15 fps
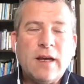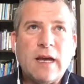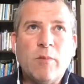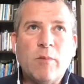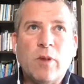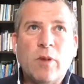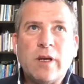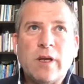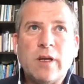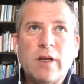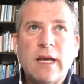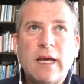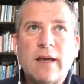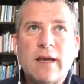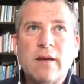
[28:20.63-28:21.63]
I
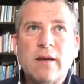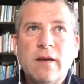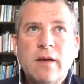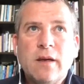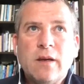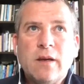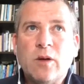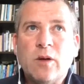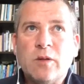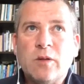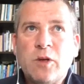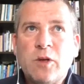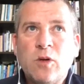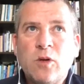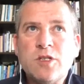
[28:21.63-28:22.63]
could take,
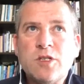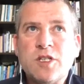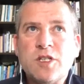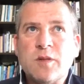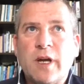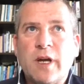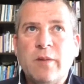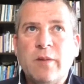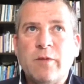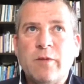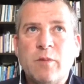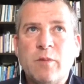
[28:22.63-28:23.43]
huge disappointment